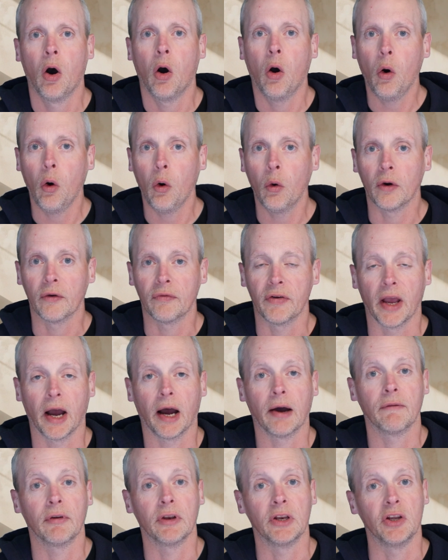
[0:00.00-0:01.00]
or if you
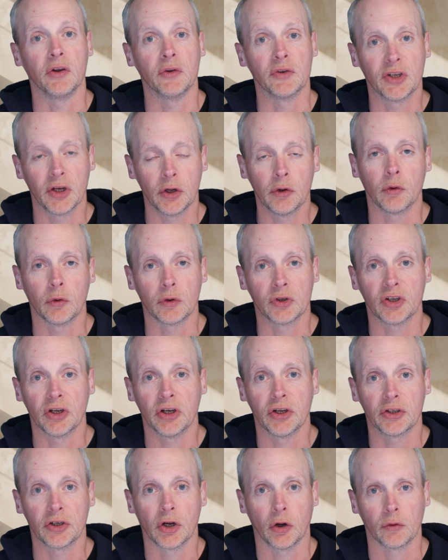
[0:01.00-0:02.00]
haven't, use Google
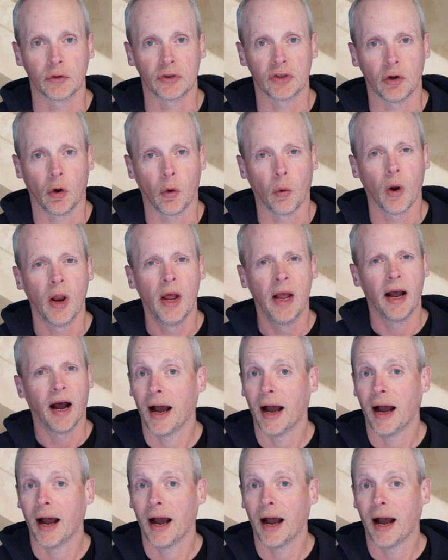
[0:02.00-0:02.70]
Search Console,